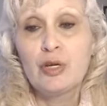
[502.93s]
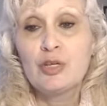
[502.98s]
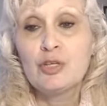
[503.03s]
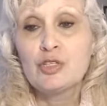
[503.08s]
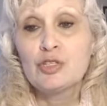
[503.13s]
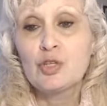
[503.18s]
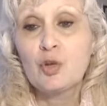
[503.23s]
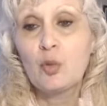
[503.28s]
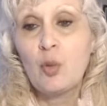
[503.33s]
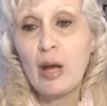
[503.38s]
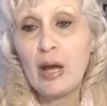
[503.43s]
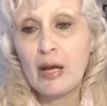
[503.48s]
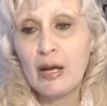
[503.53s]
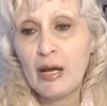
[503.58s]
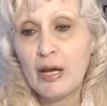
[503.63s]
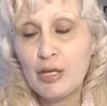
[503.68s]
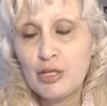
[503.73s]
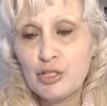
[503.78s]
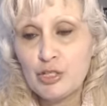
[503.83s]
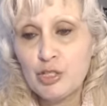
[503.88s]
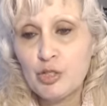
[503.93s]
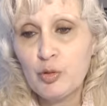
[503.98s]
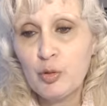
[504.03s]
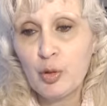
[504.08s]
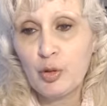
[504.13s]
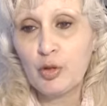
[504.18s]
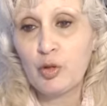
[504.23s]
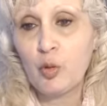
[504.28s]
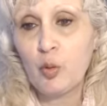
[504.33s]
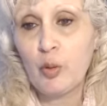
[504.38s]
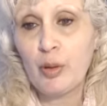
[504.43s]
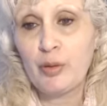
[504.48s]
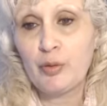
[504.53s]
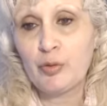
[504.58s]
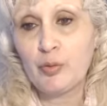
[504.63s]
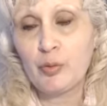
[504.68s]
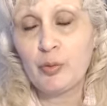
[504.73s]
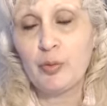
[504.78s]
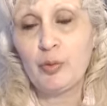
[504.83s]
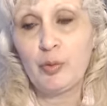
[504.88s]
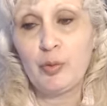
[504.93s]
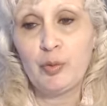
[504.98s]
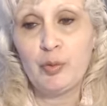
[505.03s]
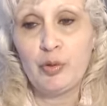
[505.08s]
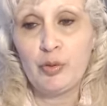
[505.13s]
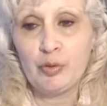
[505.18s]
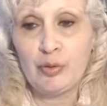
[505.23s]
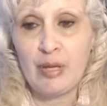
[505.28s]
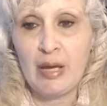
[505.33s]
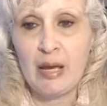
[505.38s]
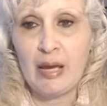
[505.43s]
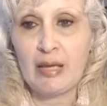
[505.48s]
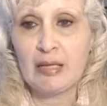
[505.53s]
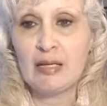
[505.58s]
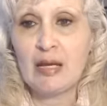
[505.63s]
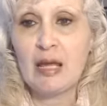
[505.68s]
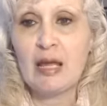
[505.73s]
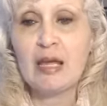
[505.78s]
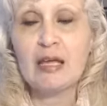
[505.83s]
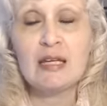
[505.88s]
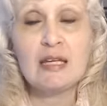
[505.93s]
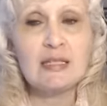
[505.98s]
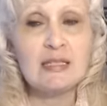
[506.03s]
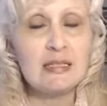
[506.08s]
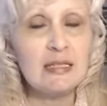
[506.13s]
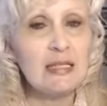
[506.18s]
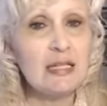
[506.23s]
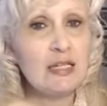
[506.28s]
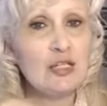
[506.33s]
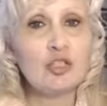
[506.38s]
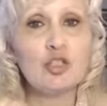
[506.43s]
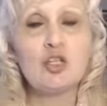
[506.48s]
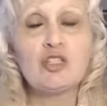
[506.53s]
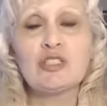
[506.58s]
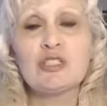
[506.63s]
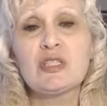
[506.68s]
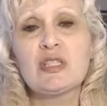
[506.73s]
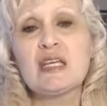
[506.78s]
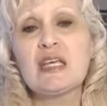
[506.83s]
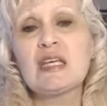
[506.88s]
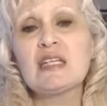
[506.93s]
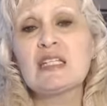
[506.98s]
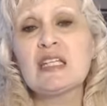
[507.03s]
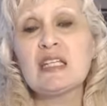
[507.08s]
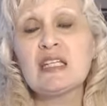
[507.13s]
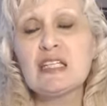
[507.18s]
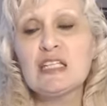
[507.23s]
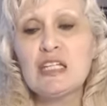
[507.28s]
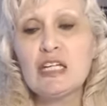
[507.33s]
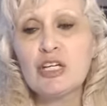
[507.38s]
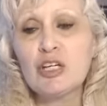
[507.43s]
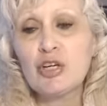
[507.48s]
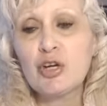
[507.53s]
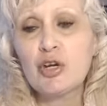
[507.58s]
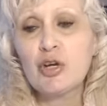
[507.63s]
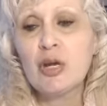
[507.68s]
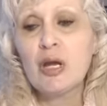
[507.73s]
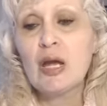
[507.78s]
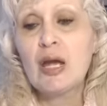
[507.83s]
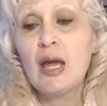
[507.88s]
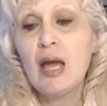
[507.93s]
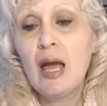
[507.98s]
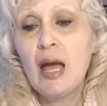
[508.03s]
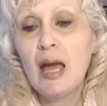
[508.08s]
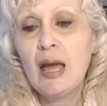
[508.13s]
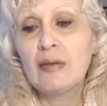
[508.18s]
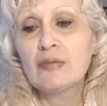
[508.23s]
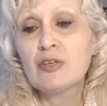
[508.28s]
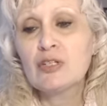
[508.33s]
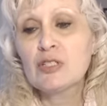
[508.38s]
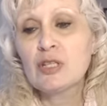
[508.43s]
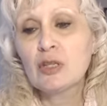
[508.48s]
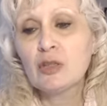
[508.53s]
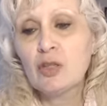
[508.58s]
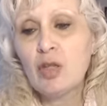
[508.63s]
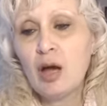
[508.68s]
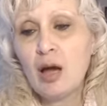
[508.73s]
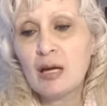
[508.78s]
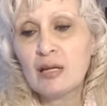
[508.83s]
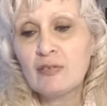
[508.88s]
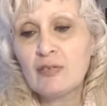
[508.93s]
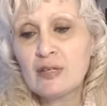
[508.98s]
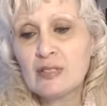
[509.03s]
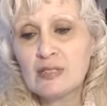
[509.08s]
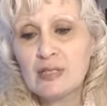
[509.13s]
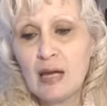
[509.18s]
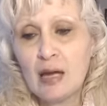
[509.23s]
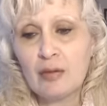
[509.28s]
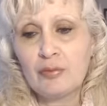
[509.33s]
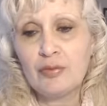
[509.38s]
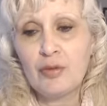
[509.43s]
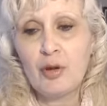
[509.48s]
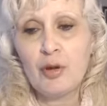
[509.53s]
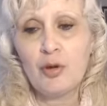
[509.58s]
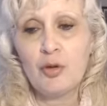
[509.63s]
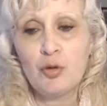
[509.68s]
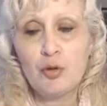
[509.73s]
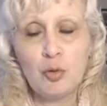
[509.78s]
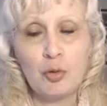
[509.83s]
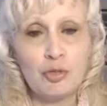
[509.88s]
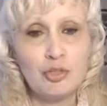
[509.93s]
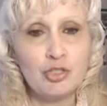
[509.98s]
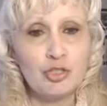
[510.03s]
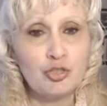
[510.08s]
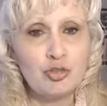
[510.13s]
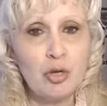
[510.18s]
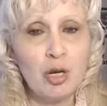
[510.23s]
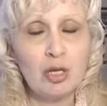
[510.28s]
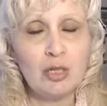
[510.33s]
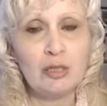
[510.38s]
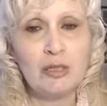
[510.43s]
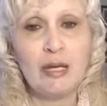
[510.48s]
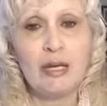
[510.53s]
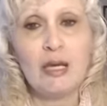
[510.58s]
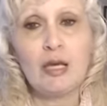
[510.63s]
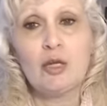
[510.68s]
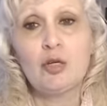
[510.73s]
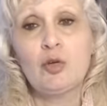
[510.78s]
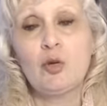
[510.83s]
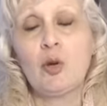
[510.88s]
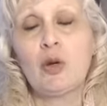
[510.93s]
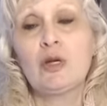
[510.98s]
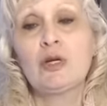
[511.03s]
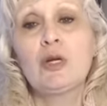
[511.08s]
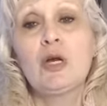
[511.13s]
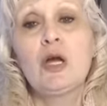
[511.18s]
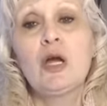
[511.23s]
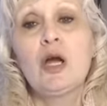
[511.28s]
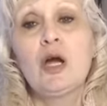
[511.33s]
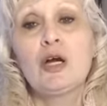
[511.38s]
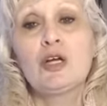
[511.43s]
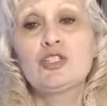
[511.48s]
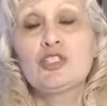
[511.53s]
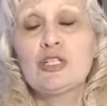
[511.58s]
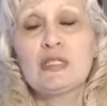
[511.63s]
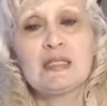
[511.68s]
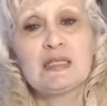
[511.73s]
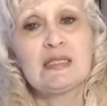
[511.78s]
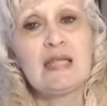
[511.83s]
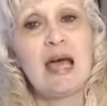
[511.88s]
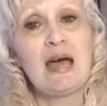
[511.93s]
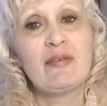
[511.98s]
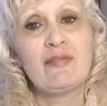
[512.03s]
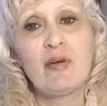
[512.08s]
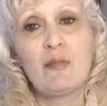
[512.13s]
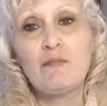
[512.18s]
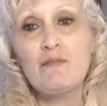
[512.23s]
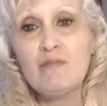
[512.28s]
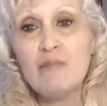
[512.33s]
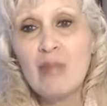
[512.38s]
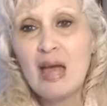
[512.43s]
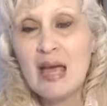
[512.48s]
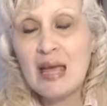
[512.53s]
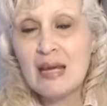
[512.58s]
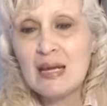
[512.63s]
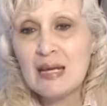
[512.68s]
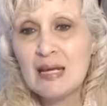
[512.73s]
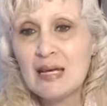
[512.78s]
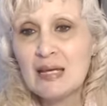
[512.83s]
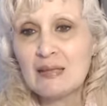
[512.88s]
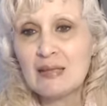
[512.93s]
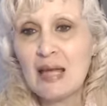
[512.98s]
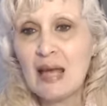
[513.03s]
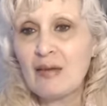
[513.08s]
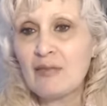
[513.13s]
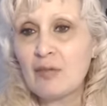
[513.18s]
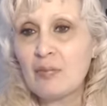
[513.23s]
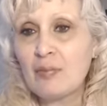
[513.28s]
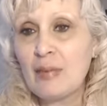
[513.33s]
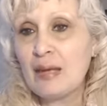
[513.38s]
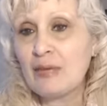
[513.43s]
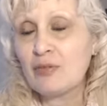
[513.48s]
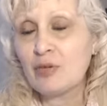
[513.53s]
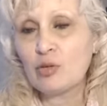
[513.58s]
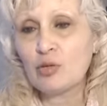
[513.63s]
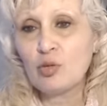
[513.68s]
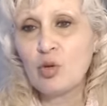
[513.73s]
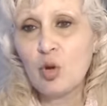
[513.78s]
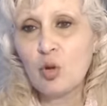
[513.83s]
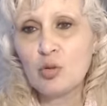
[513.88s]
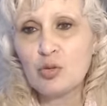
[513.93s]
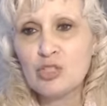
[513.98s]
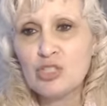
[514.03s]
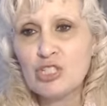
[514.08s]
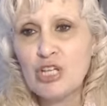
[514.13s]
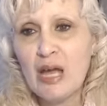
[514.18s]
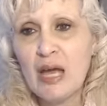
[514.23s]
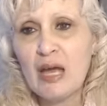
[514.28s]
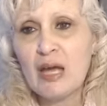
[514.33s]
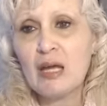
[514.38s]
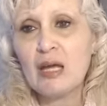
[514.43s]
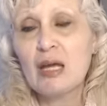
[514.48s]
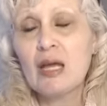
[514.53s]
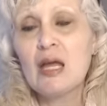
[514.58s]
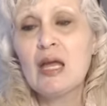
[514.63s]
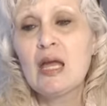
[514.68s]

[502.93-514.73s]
So, as you are going through your day, and, and it's getting close to the end of the year, and there's a lot of us out there who are struggling, who are just haven't made it, they haven't made their goals yet.